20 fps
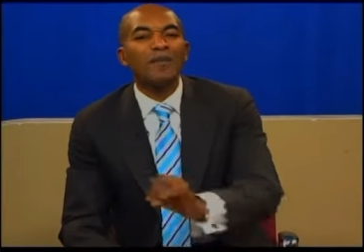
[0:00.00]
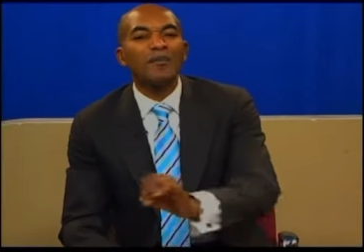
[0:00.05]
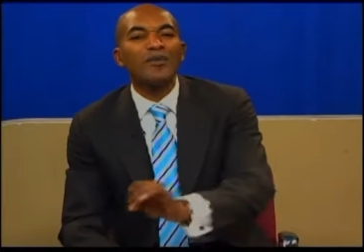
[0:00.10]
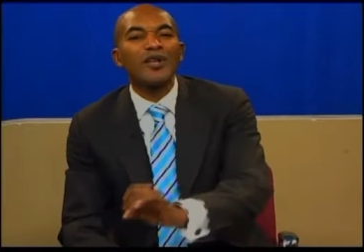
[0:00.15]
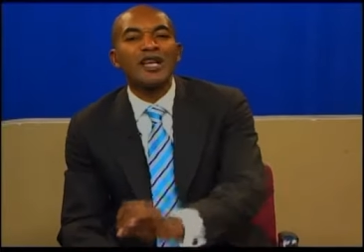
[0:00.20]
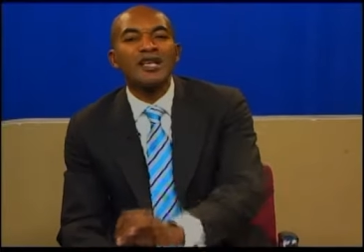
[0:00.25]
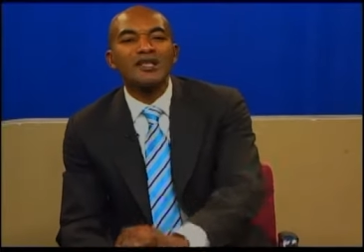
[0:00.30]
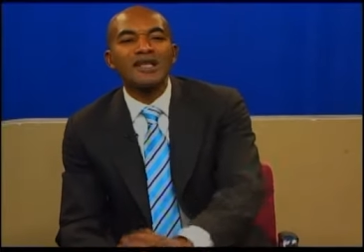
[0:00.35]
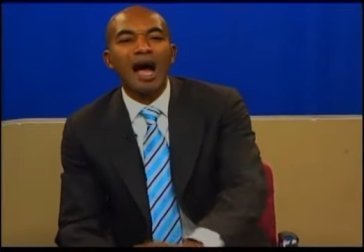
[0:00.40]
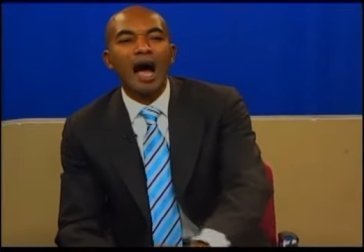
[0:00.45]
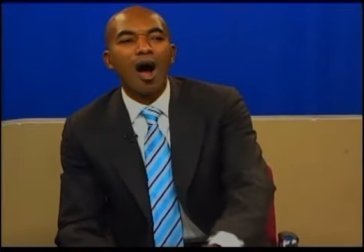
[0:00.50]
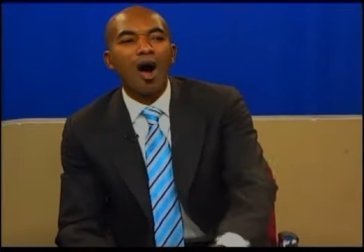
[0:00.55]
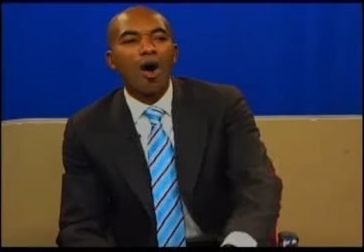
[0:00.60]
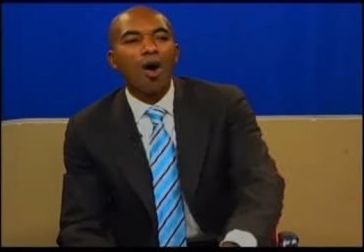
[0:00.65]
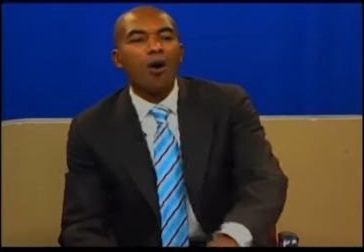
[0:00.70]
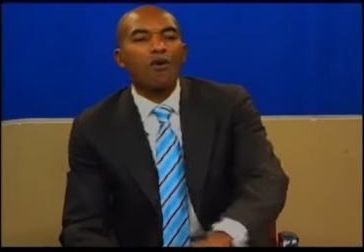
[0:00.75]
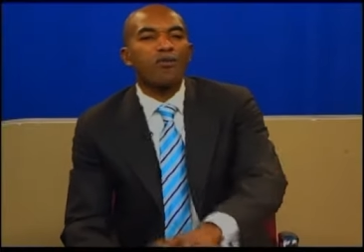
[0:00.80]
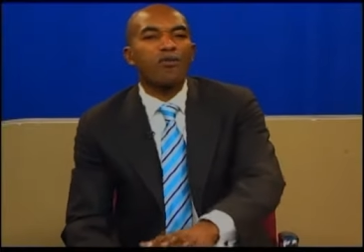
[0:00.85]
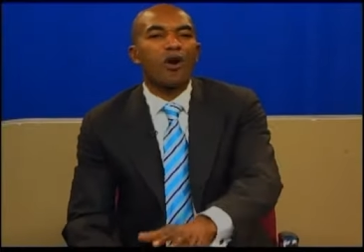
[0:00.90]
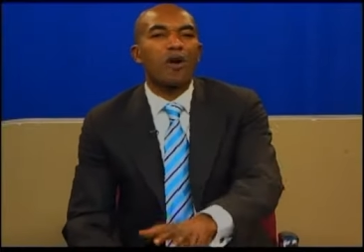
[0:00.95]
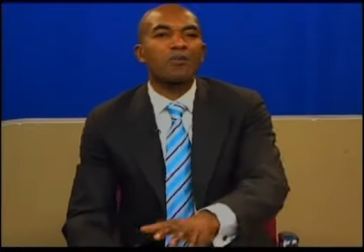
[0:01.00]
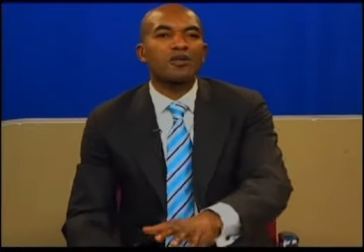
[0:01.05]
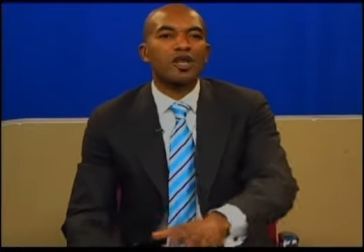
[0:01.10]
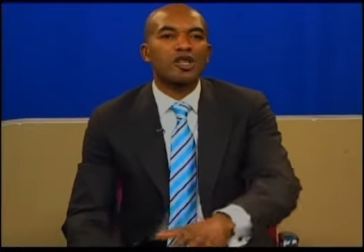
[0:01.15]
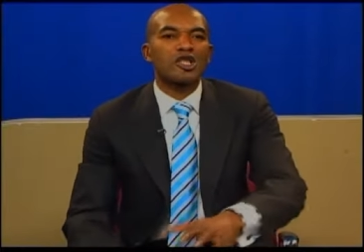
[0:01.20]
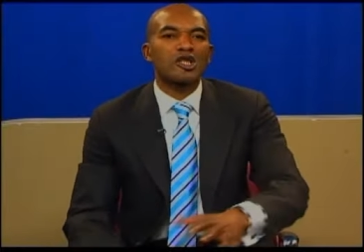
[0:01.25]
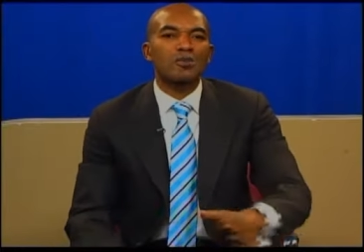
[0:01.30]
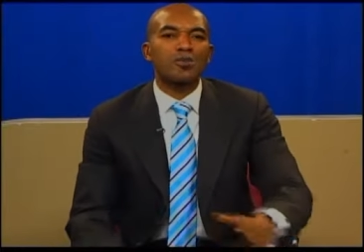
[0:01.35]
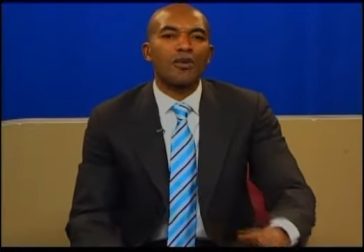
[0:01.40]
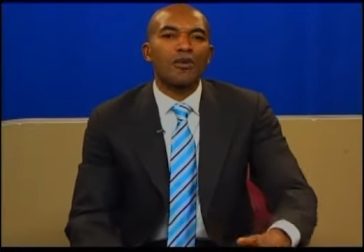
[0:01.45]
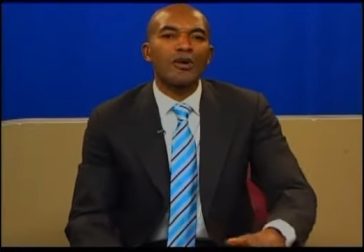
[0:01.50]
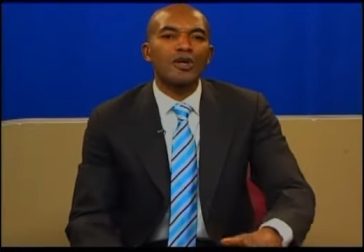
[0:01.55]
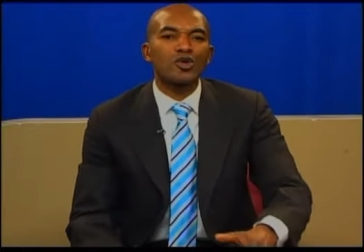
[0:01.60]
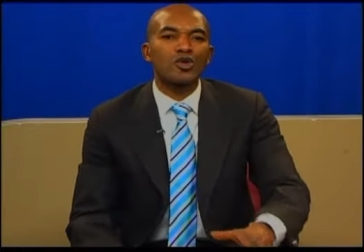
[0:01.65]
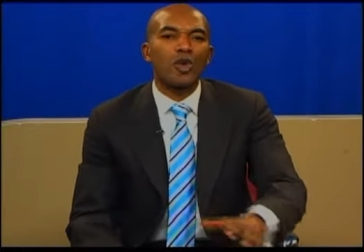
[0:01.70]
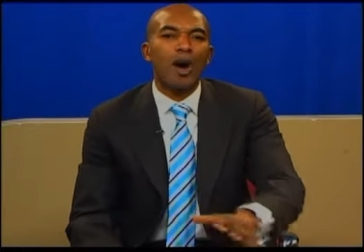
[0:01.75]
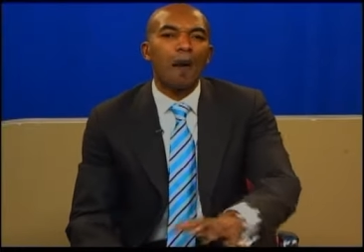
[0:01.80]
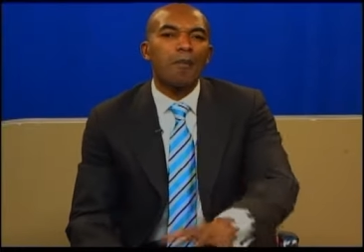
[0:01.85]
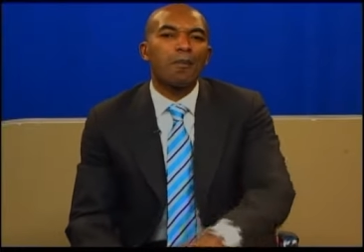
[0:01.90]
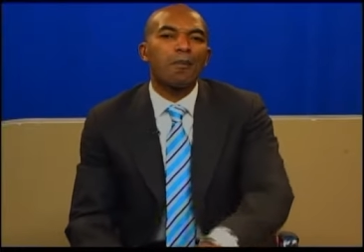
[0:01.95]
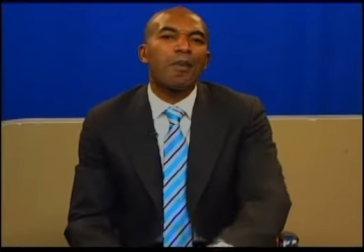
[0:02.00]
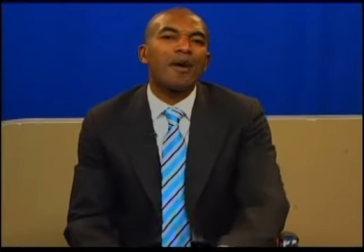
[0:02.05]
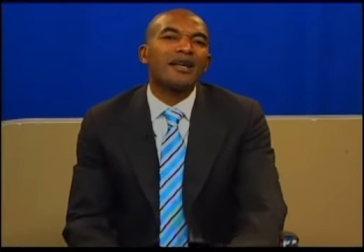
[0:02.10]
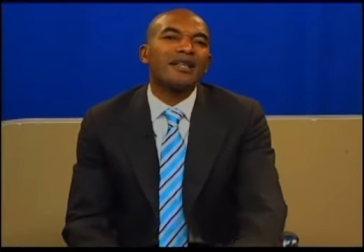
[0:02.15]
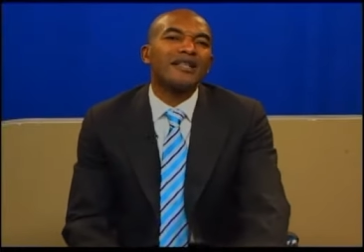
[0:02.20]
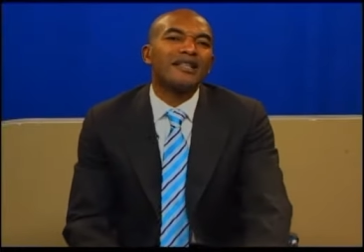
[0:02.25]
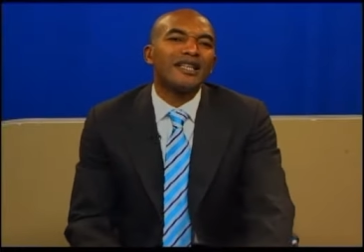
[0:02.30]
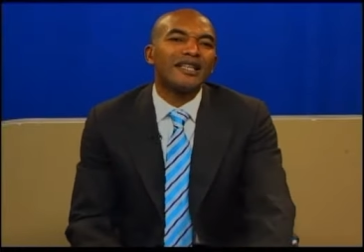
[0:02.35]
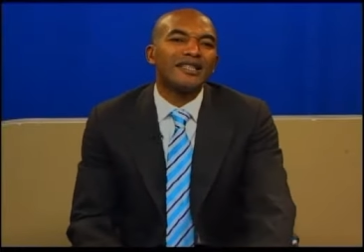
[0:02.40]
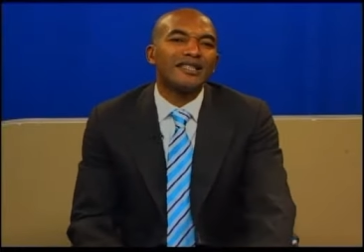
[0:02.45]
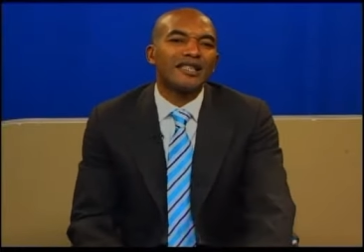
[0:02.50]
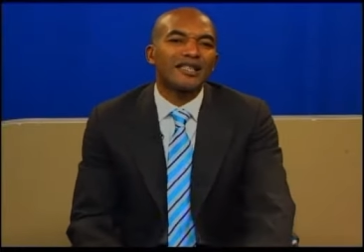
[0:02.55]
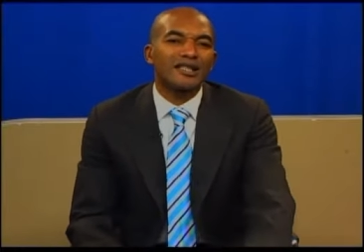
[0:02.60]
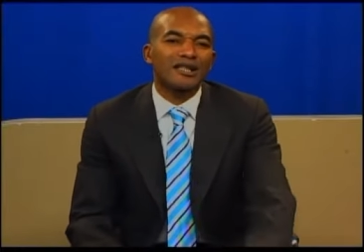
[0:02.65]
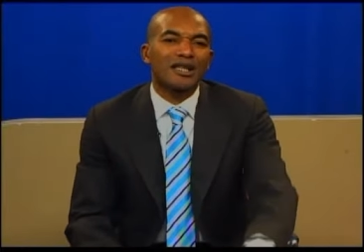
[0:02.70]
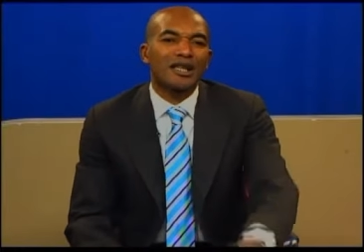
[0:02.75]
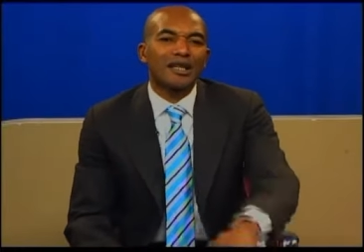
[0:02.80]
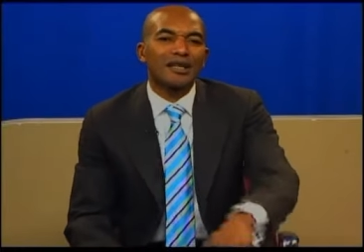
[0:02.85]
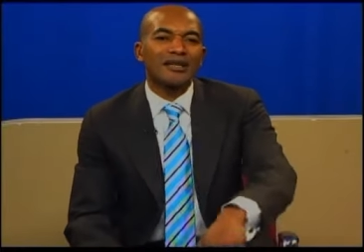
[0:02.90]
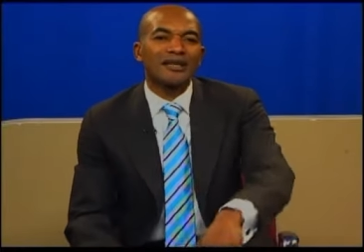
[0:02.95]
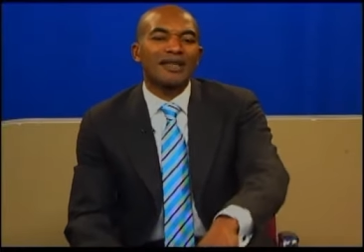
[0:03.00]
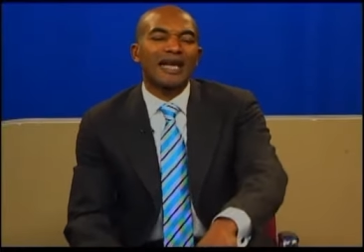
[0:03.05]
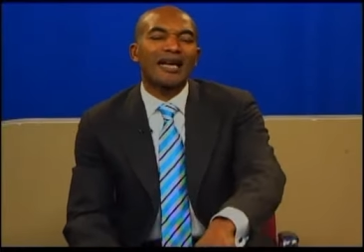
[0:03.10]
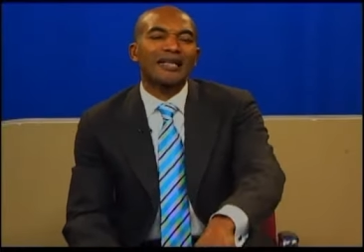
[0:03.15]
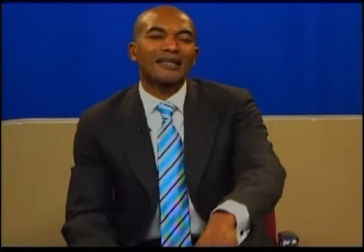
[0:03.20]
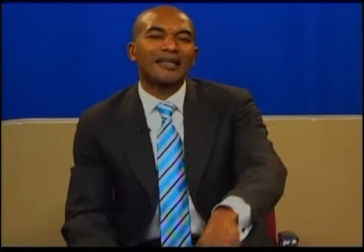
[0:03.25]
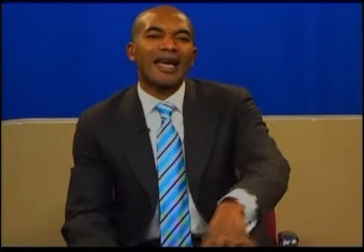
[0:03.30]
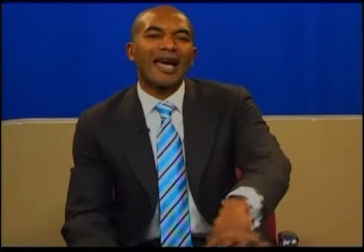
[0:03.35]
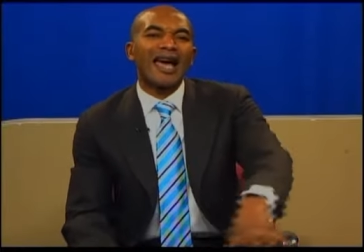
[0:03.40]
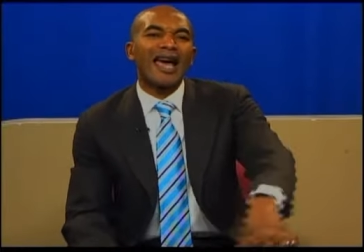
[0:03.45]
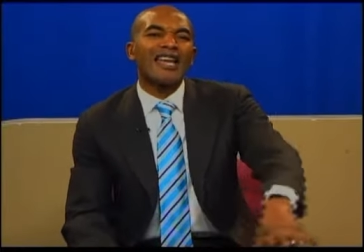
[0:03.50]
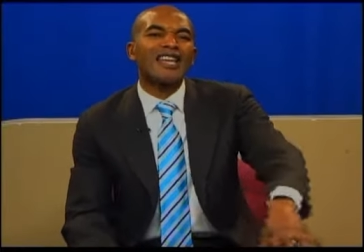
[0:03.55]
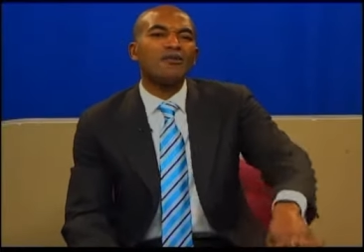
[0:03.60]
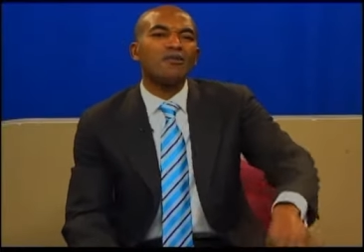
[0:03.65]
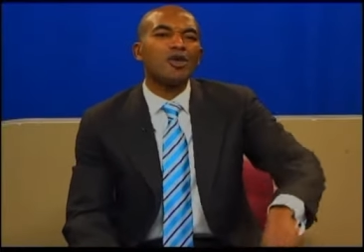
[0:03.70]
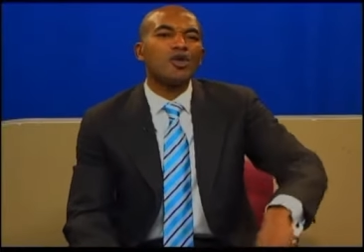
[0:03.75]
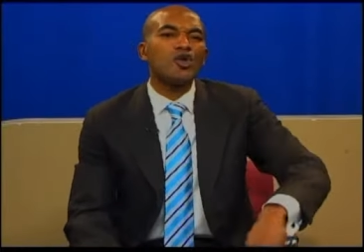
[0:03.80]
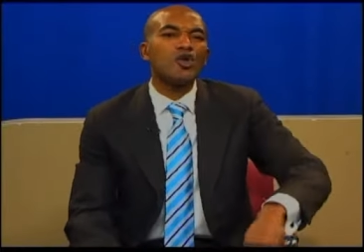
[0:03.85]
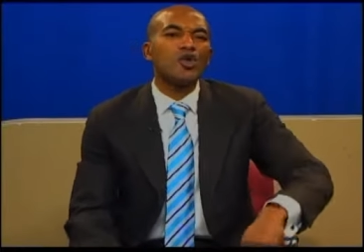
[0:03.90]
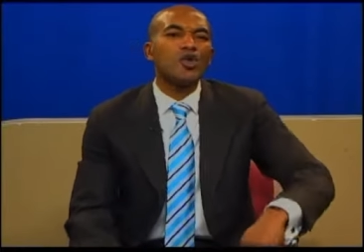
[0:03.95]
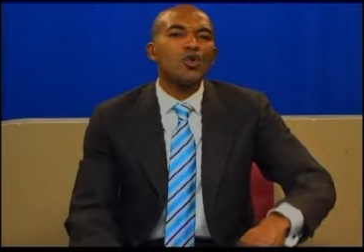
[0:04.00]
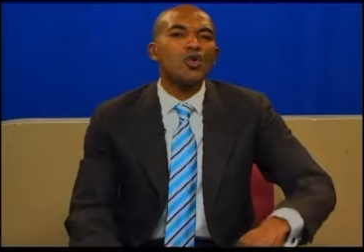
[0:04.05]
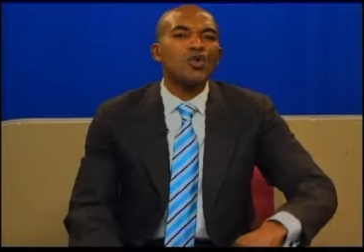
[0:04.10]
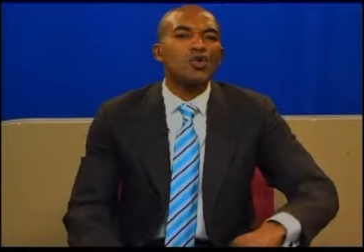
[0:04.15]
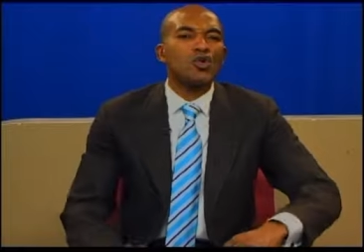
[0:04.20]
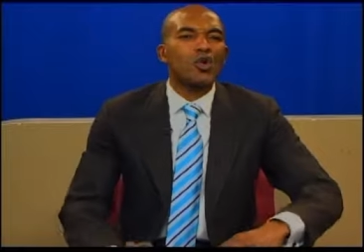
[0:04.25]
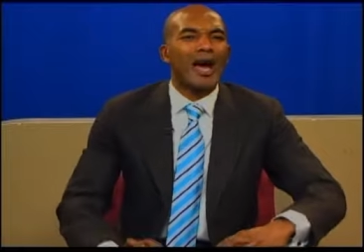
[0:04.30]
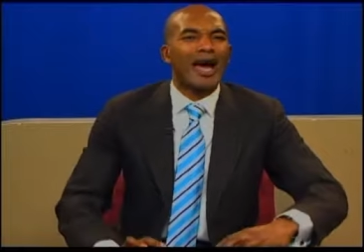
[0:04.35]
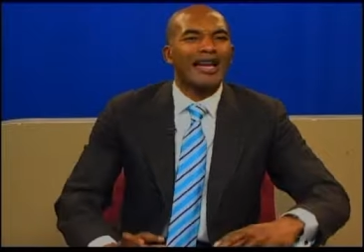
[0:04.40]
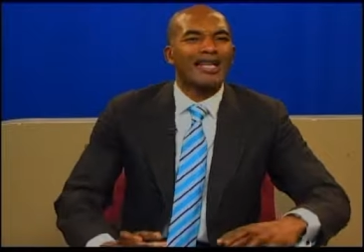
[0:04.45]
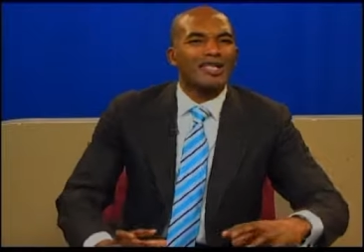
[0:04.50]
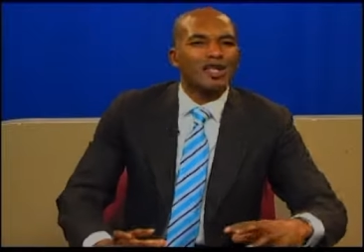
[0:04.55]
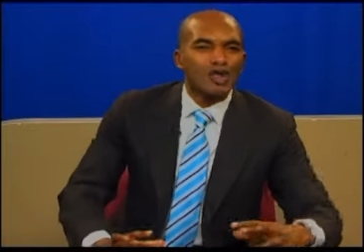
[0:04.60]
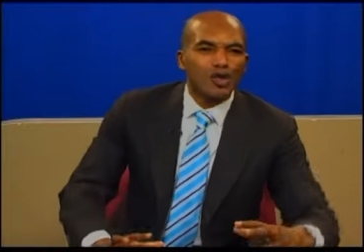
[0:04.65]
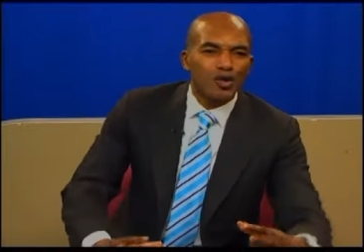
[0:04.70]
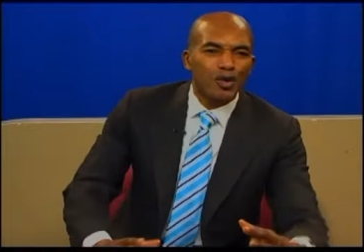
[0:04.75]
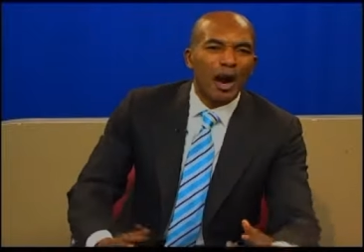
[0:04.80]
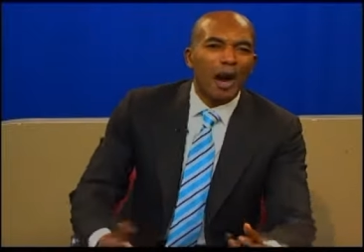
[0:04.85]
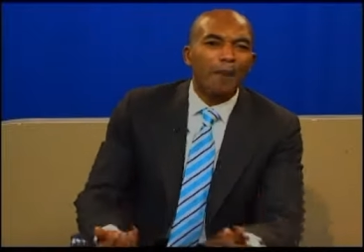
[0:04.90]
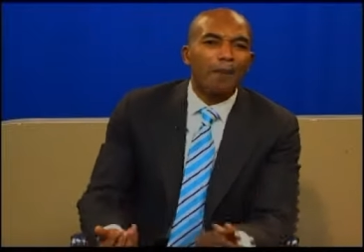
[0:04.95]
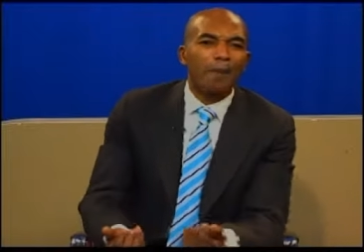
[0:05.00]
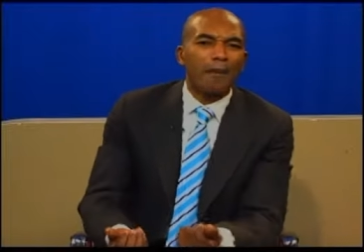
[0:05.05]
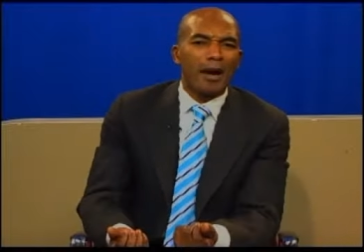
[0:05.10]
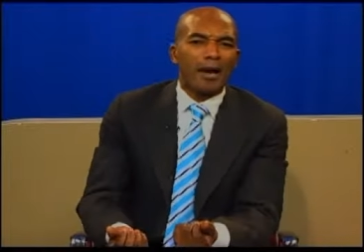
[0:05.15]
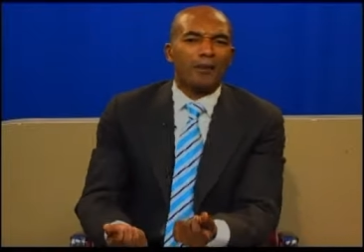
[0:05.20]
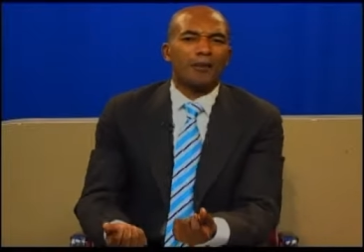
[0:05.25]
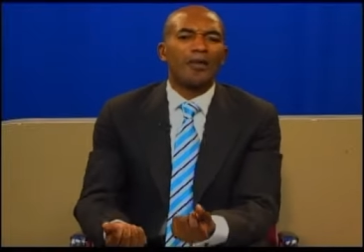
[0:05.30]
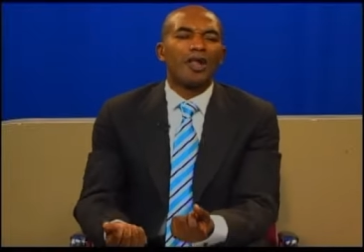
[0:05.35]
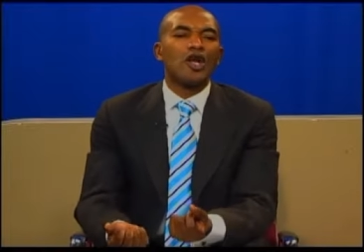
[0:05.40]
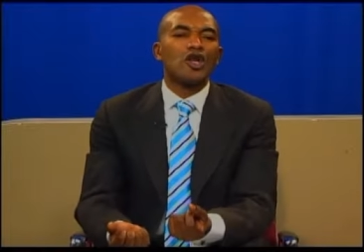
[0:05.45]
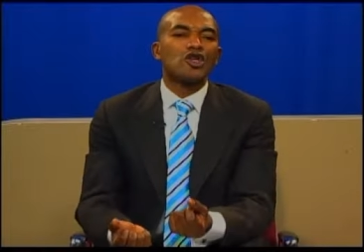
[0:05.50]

These are all forms of spiritual bondages that the enemy used to entrap man.